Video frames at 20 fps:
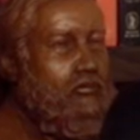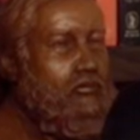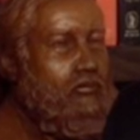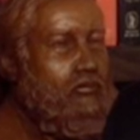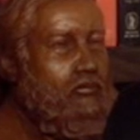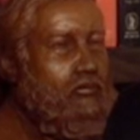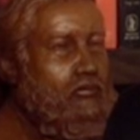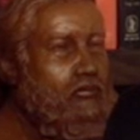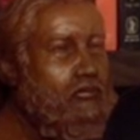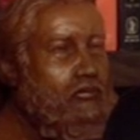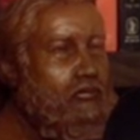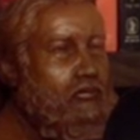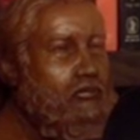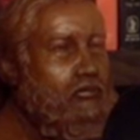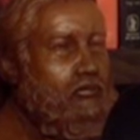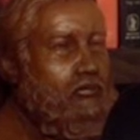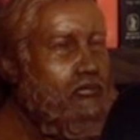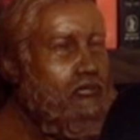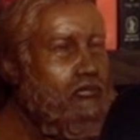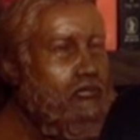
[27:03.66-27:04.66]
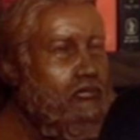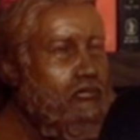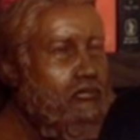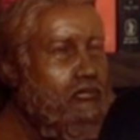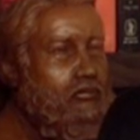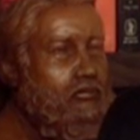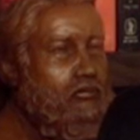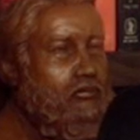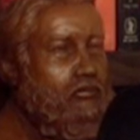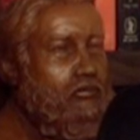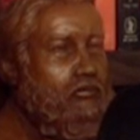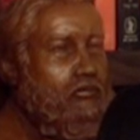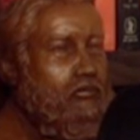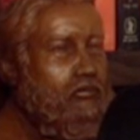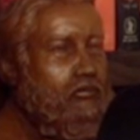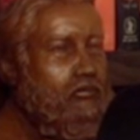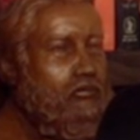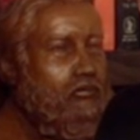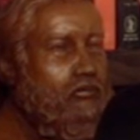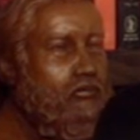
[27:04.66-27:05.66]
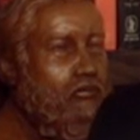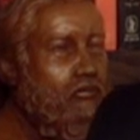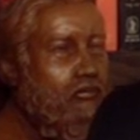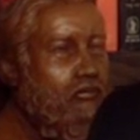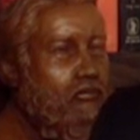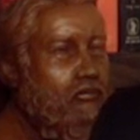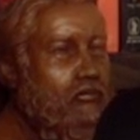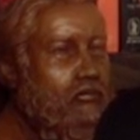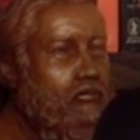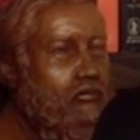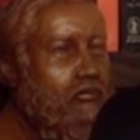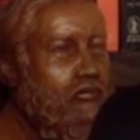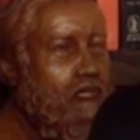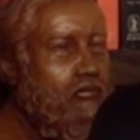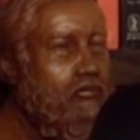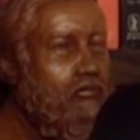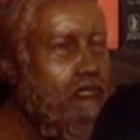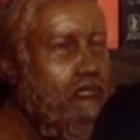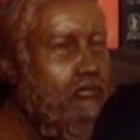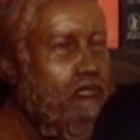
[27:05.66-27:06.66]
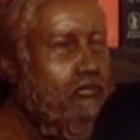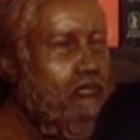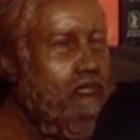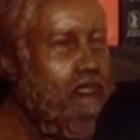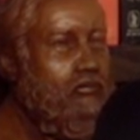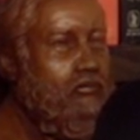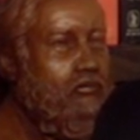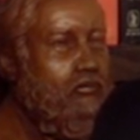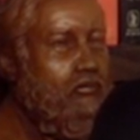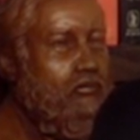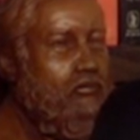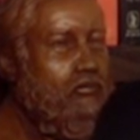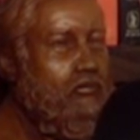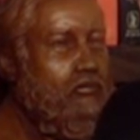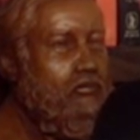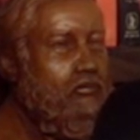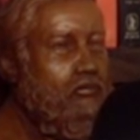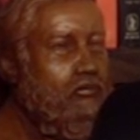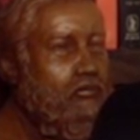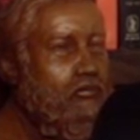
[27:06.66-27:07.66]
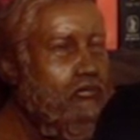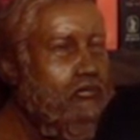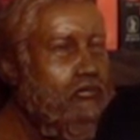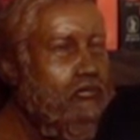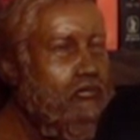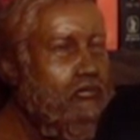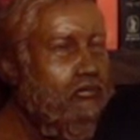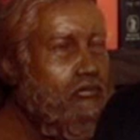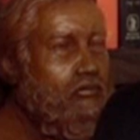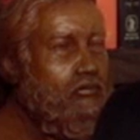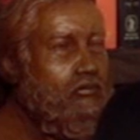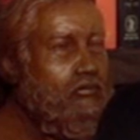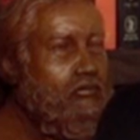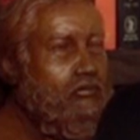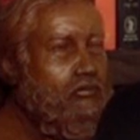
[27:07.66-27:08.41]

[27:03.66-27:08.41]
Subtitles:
(silent)